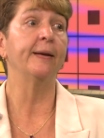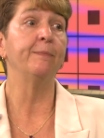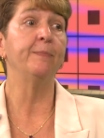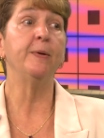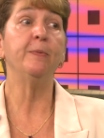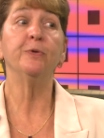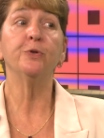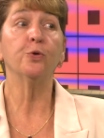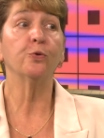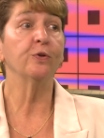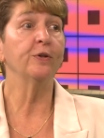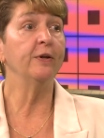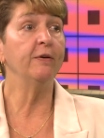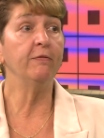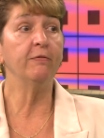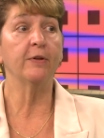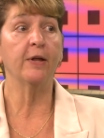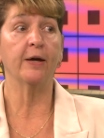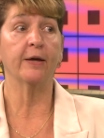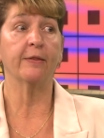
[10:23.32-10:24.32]
People don't
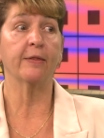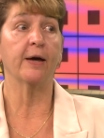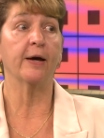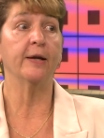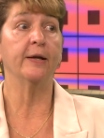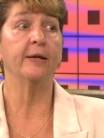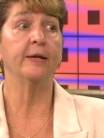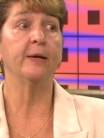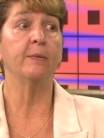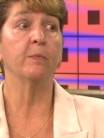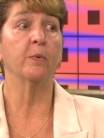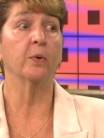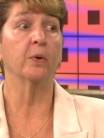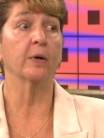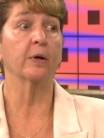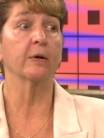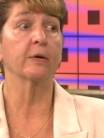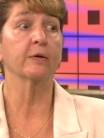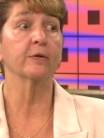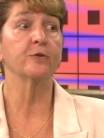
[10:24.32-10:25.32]
live like that
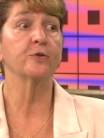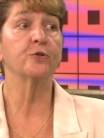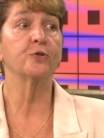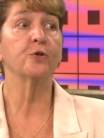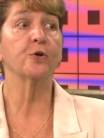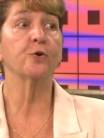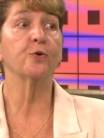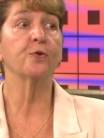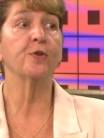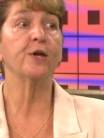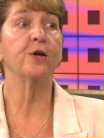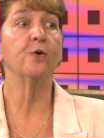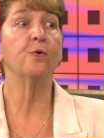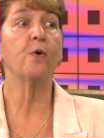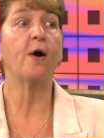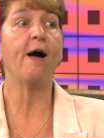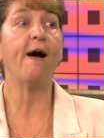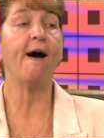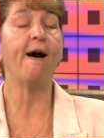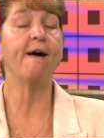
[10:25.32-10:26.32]
anymore. So they
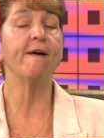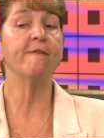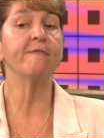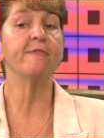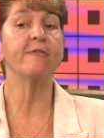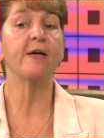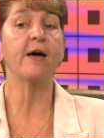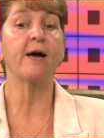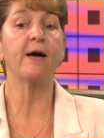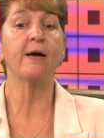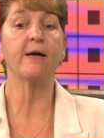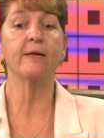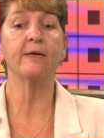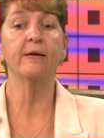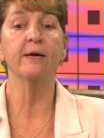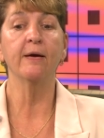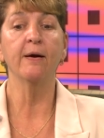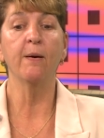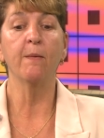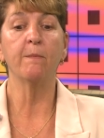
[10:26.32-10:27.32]
don't have that
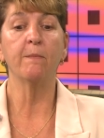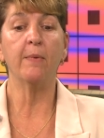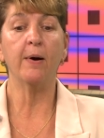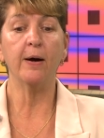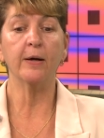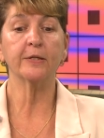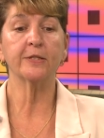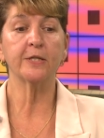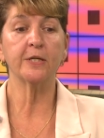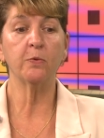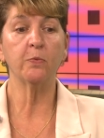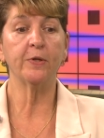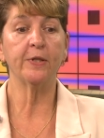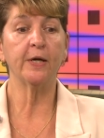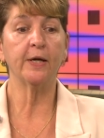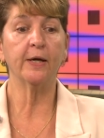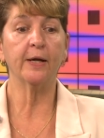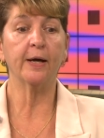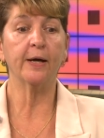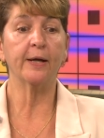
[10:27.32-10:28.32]
moxie when
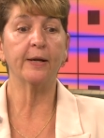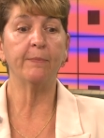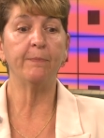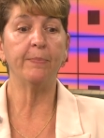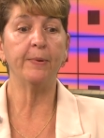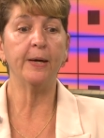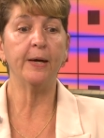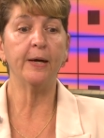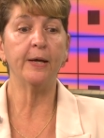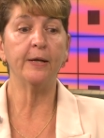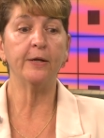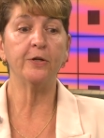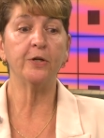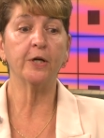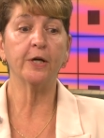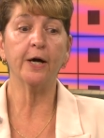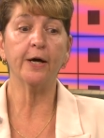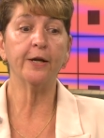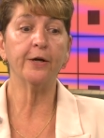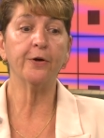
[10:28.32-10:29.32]
they get out of bed and
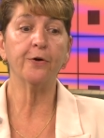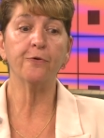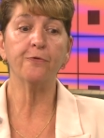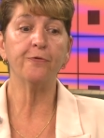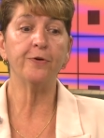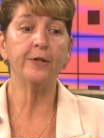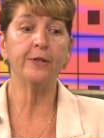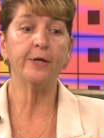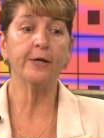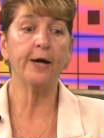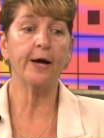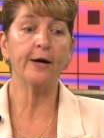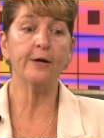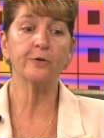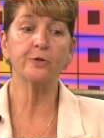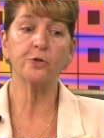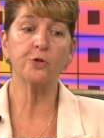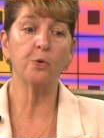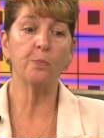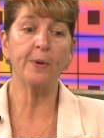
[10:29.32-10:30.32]
you got to go feed the
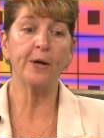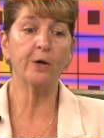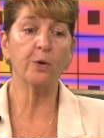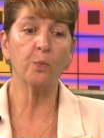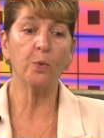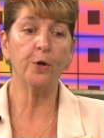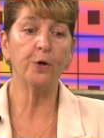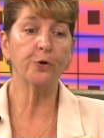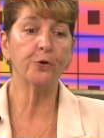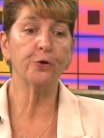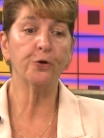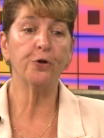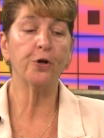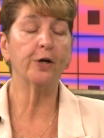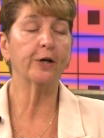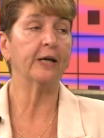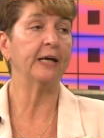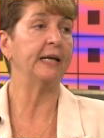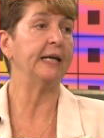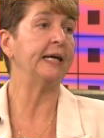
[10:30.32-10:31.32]
cows no matter what or you're
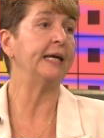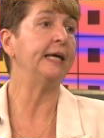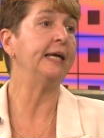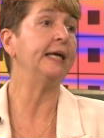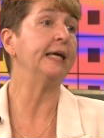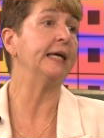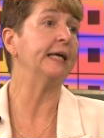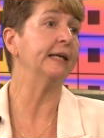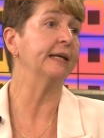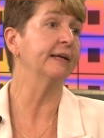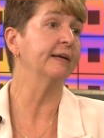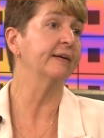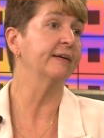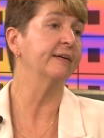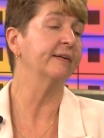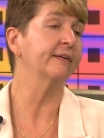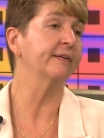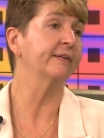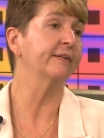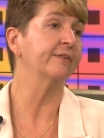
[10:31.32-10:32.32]
not going to eat.
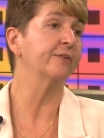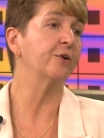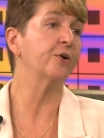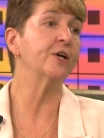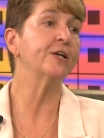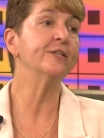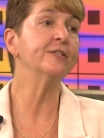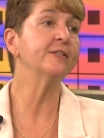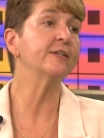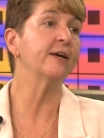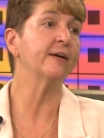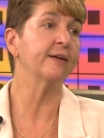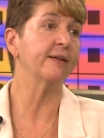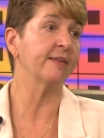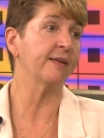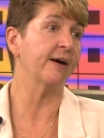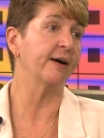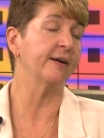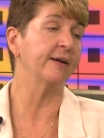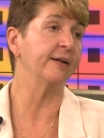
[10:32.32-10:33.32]
There is none
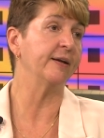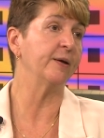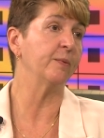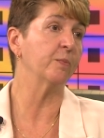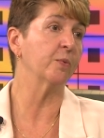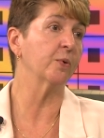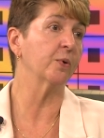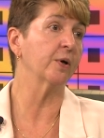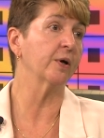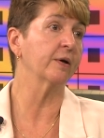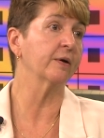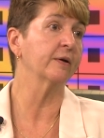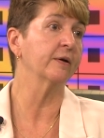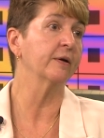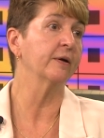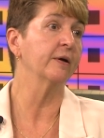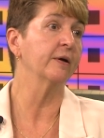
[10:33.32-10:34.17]
of that anymore.